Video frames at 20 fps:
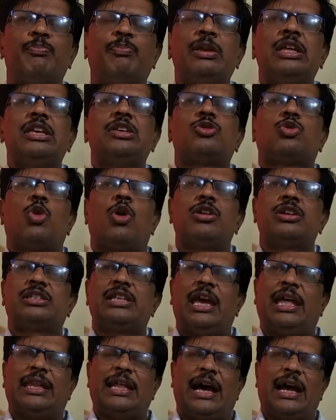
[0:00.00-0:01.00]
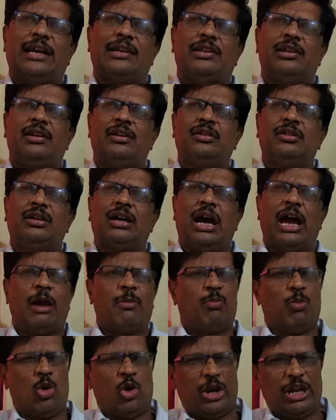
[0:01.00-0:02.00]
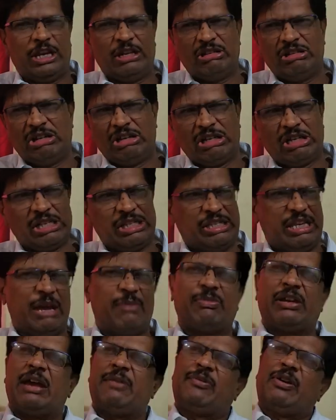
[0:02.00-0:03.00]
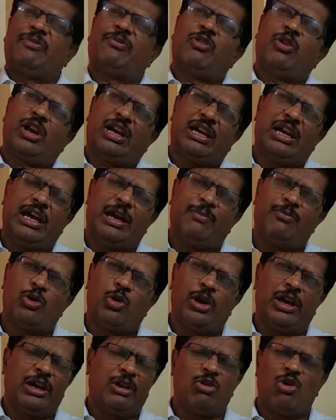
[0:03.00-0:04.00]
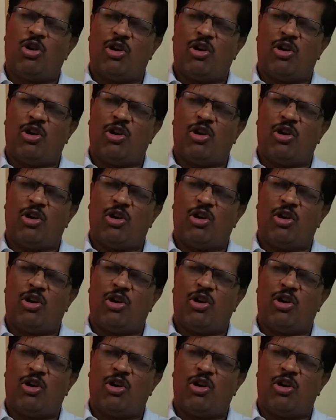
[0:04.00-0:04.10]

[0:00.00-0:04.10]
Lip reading: Please don't say that I am boring, same type of work I am doing.